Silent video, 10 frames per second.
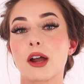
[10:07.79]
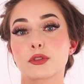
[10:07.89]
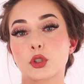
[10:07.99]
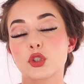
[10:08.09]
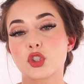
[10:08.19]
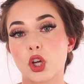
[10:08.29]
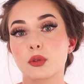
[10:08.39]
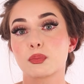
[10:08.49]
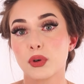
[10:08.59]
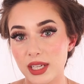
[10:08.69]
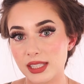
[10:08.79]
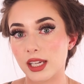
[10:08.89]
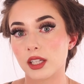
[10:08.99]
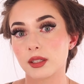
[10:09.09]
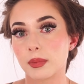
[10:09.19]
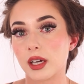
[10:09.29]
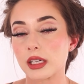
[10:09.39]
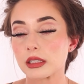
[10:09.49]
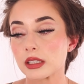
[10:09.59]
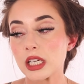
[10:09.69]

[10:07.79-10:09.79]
after you started pressing on the button.